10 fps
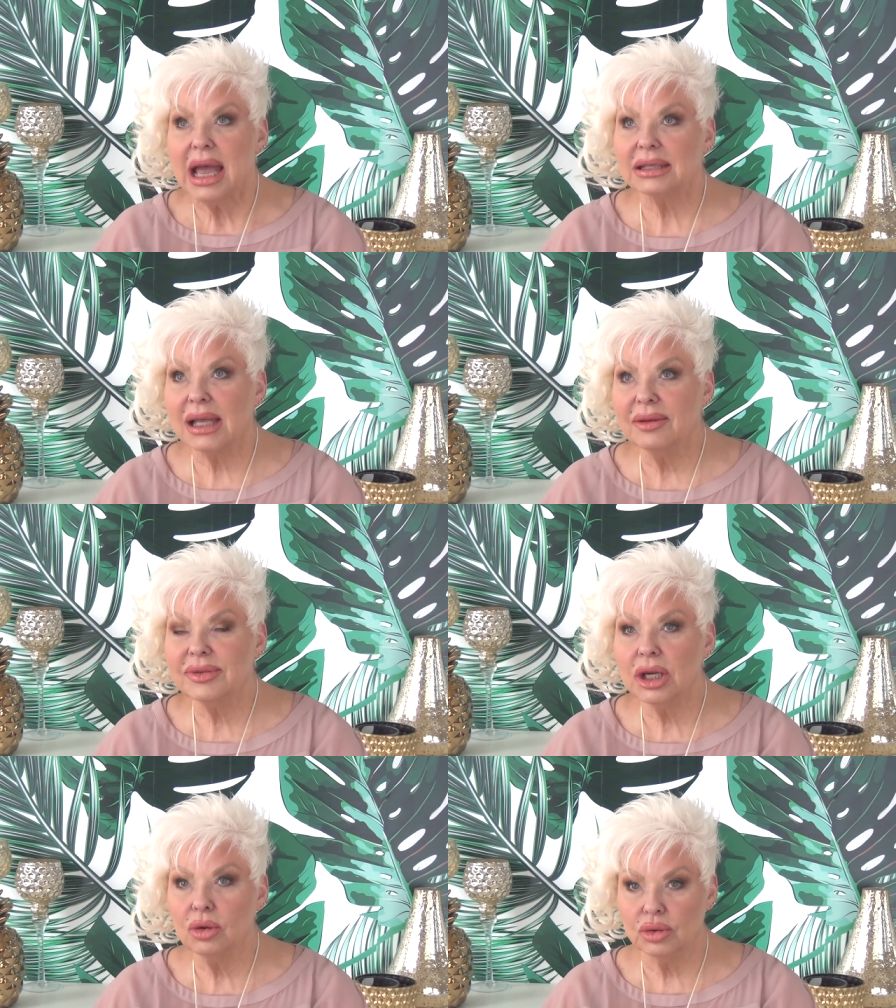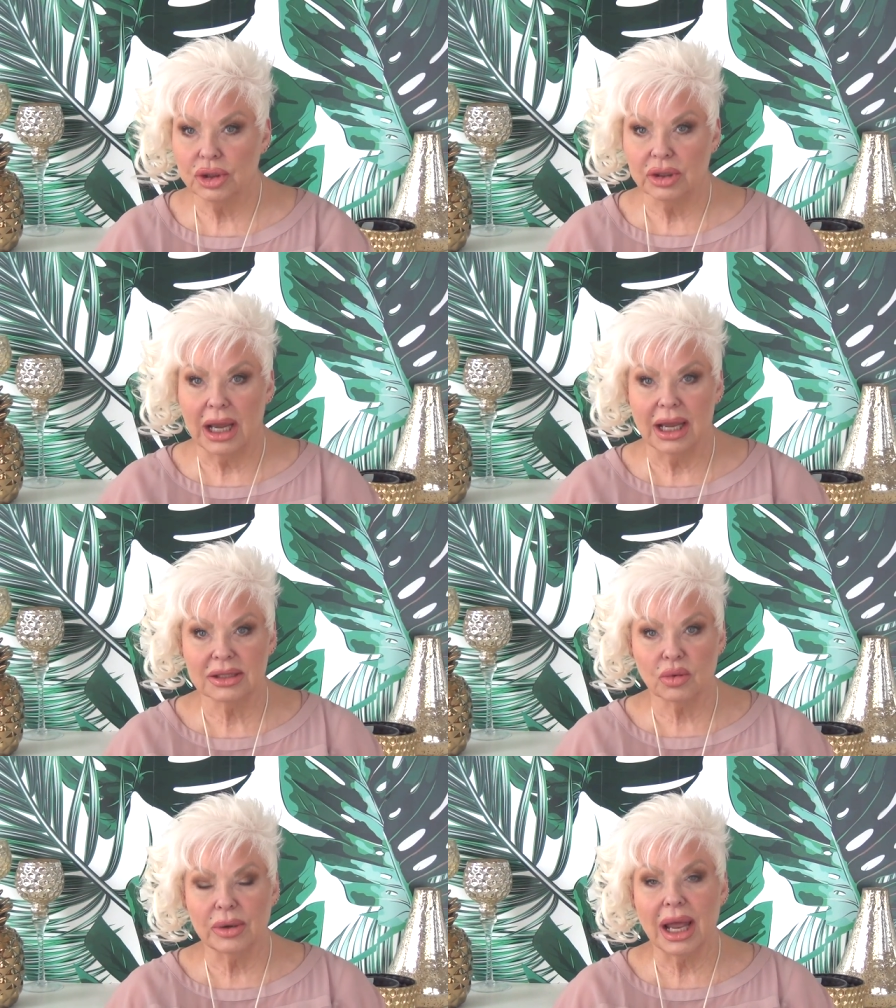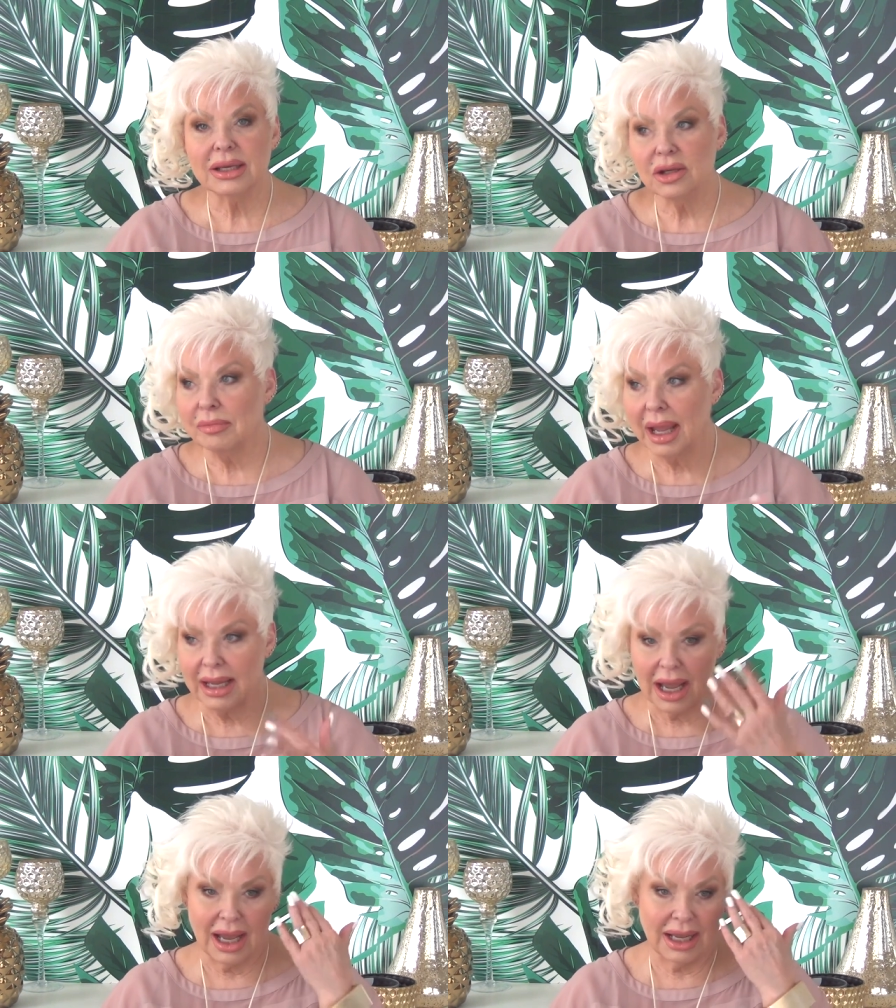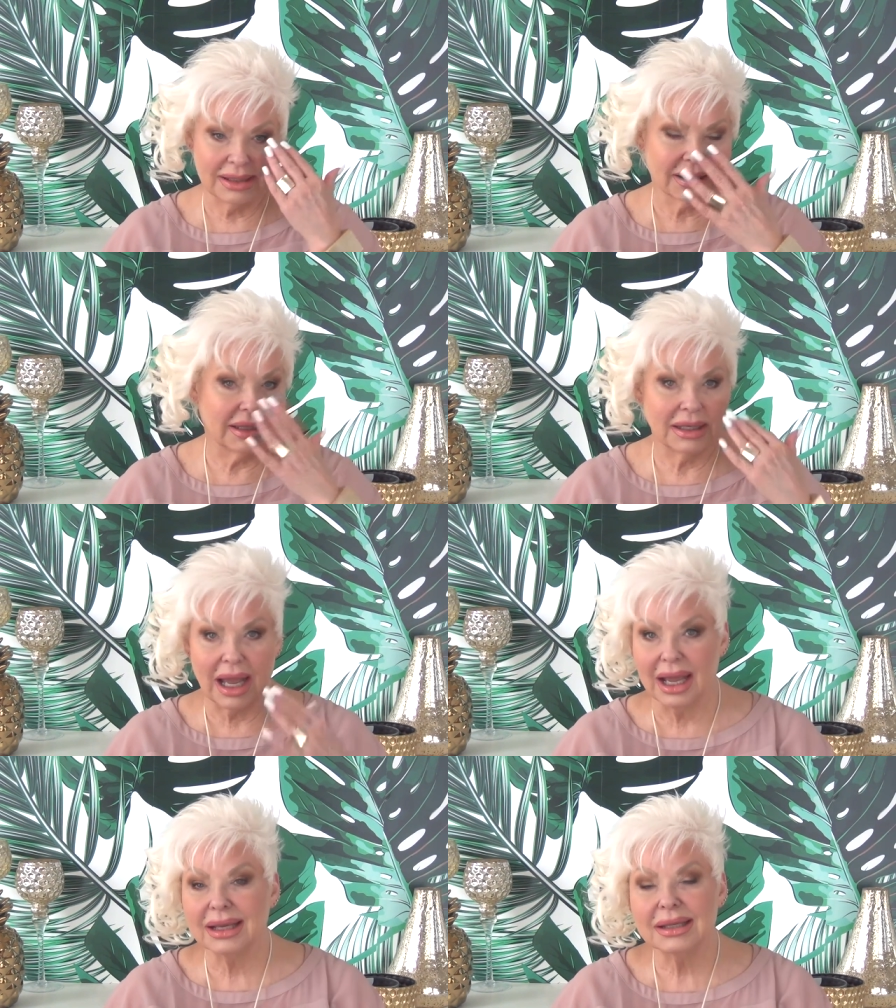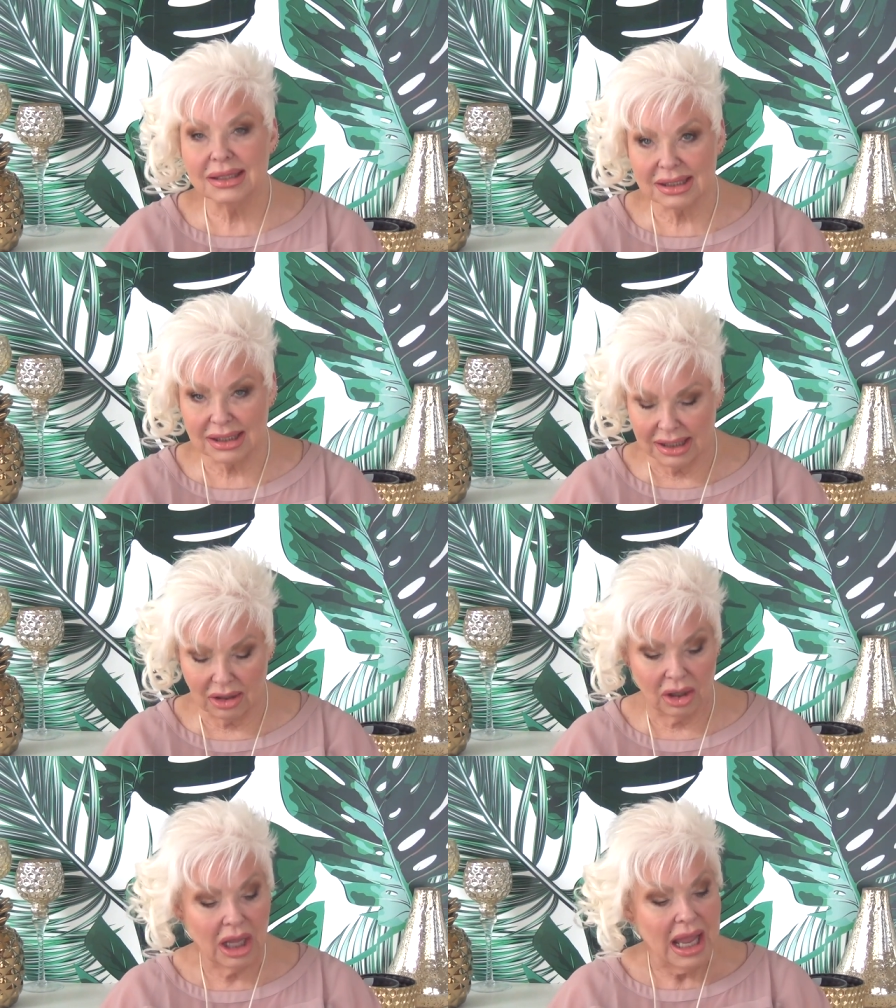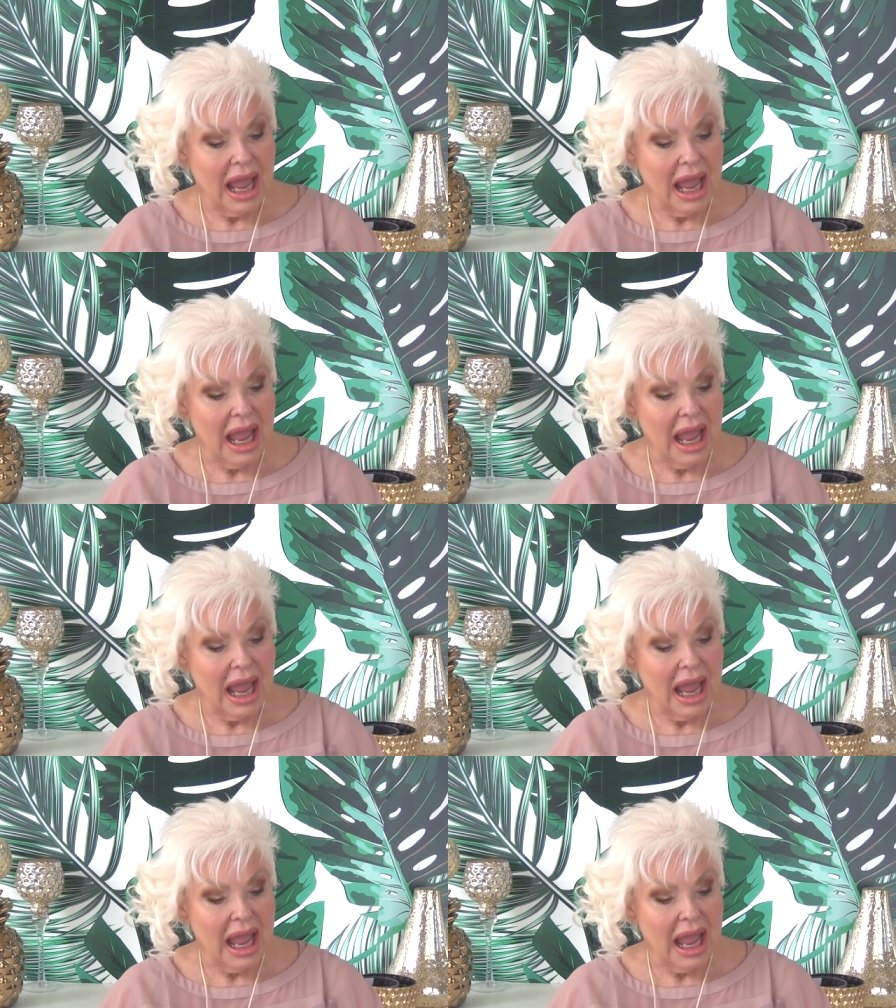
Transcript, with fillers: As I've told you guys, when I do my eyes and I conceal,